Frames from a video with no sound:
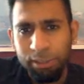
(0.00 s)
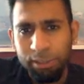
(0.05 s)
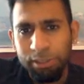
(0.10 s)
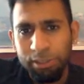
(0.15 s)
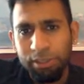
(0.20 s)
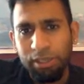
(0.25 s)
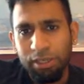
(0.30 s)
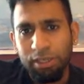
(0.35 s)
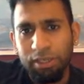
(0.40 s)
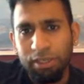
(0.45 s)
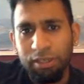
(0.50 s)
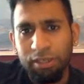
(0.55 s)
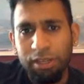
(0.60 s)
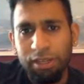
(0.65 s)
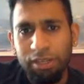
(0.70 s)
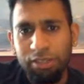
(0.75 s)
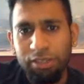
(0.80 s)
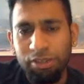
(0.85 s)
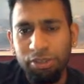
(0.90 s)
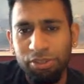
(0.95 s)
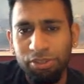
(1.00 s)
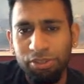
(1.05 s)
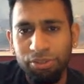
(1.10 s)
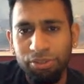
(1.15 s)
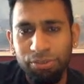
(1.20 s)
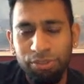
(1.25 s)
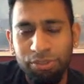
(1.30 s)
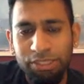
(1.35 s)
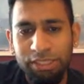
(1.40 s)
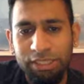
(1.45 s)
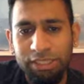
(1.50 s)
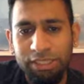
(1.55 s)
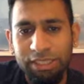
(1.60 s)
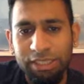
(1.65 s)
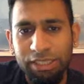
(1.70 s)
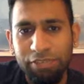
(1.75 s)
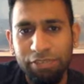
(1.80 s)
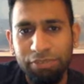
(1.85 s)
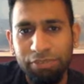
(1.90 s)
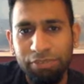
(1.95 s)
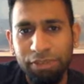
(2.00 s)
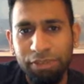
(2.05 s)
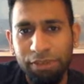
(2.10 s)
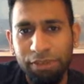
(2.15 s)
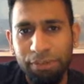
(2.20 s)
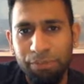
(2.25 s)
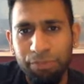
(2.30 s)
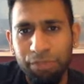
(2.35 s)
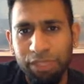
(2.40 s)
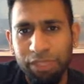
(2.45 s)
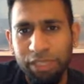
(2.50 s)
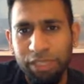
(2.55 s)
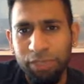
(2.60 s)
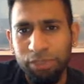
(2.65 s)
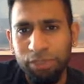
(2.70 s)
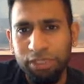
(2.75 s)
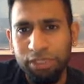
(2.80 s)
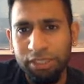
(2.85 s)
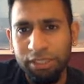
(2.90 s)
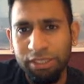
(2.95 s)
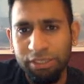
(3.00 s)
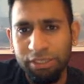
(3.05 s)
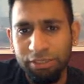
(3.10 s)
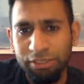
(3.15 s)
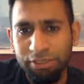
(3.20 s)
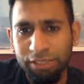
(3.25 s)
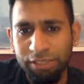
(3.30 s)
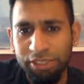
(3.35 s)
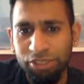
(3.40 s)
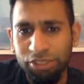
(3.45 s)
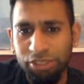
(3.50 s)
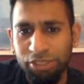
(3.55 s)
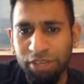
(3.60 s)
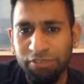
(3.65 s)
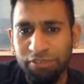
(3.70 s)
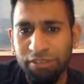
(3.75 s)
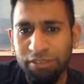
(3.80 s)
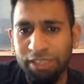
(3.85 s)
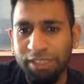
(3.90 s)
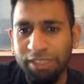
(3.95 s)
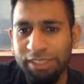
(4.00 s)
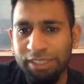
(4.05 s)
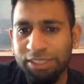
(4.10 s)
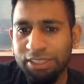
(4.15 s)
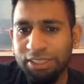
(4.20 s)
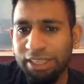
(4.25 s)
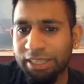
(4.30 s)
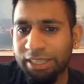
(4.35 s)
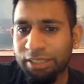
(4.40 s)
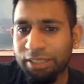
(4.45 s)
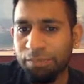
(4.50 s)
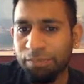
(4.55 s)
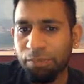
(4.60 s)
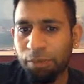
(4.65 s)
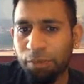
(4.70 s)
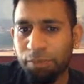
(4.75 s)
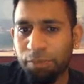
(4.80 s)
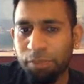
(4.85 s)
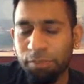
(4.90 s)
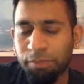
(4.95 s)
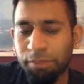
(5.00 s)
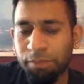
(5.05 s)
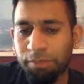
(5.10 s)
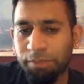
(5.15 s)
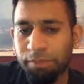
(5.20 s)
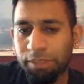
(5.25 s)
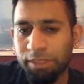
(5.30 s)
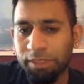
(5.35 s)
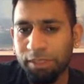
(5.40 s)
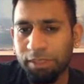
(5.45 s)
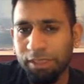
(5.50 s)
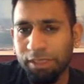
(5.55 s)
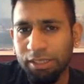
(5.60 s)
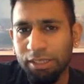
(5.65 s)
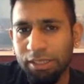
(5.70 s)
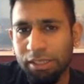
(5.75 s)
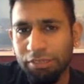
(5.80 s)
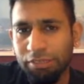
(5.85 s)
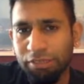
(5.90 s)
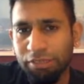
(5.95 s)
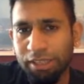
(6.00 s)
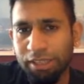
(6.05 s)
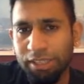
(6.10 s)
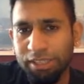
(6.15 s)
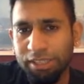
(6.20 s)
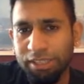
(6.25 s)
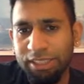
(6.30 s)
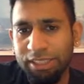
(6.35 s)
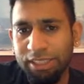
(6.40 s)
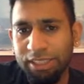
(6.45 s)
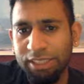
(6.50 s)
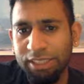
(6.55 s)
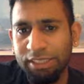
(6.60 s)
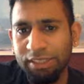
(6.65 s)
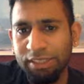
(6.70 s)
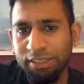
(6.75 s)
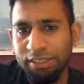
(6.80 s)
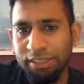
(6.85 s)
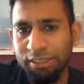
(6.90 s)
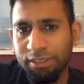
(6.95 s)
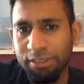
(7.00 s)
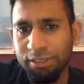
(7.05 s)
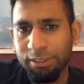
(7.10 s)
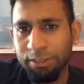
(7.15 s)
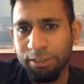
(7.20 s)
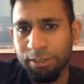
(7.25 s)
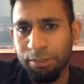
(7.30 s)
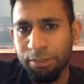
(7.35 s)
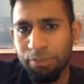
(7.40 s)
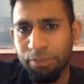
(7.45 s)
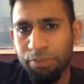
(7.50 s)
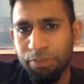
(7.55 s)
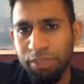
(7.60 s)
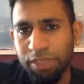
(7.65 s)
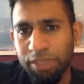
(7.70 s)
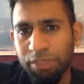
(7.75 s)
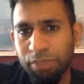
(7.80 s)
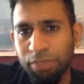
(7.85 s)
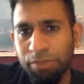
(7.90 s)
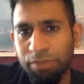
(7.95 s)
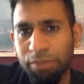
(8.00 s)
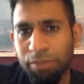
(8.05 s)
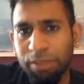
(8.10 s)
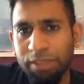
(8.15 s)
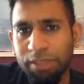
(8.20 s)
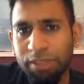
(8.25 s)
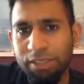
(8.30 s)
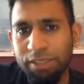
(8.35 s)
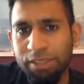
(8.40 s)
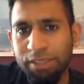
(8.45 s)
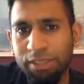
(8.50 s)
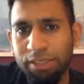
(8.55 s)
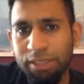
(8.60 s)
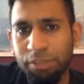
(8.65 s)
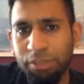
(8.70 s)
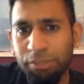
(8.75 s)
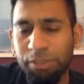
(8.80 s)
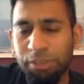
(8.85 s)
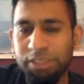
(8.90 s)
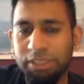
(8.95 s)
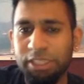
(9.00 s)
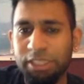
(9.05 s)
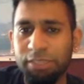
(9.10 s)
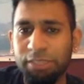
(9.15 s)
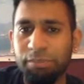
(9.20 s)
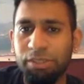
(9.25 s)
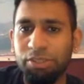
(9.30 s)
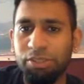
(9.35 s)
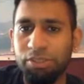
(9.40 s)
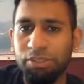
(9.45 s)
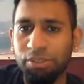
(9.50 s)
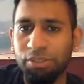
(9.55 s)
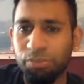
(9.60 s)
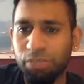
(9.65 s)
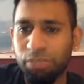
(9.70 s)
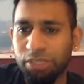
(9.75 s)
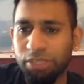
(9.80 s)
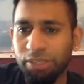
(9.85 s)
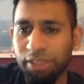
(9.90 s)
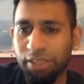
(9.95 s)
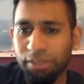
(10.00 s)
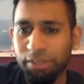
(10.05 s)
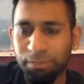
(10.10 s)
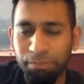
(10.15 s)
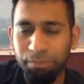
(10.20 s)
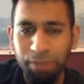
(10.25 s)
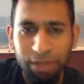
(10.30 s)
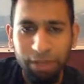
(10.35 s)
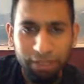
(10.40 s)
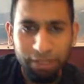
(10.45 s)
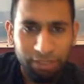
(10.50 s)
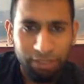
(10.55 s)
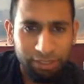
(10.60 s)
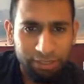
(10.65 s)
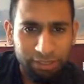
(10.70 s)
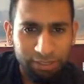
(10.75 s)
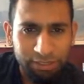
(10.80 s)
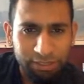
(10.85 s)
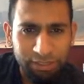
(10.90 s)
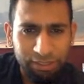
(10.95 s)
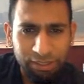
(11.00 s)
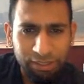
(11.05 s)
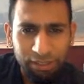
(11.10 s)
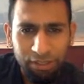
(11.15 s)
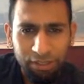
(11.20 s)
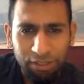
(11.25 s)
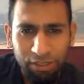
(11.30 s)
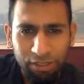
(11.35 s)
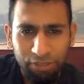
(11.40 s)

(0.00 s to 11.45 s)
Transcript: I can also see that if the king was here, if I can drive, like this check popped up at me. If I can check here, the king went back there, then that would be a checkmate. So the weak back rank, of